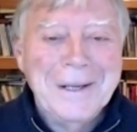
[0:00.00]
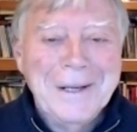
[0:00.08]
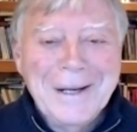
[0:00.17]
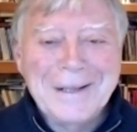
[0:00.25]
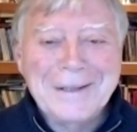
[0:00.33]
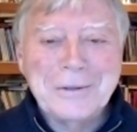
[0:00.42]

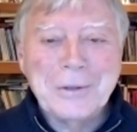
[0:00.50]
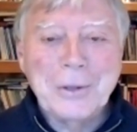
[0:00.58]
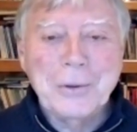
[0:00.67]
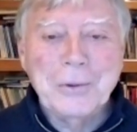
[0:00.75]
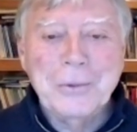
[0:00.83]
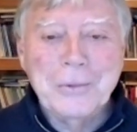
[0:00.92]
And
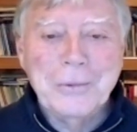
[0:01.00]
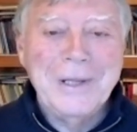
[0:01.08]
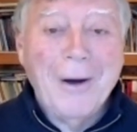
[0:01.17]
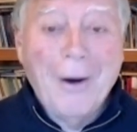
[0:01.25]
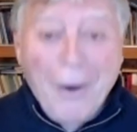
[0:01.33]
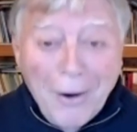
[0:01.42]
so
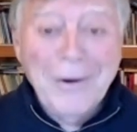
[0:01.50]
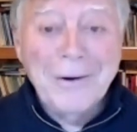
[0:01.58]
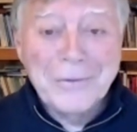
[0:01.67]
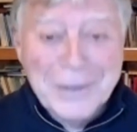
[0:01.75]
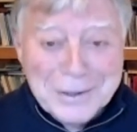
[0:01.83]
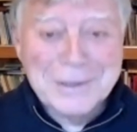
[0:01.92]
we
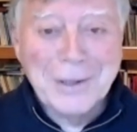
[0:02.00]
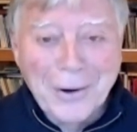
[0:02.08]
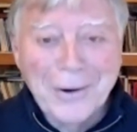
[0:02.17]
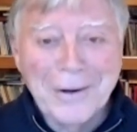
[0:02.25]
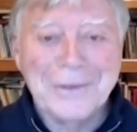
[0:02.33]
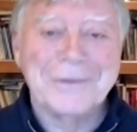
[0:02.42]
are the
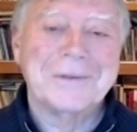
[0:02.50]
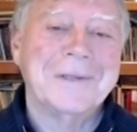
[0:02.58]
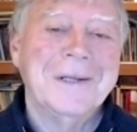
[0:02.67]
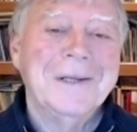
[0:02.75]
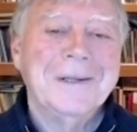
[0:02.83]
stars,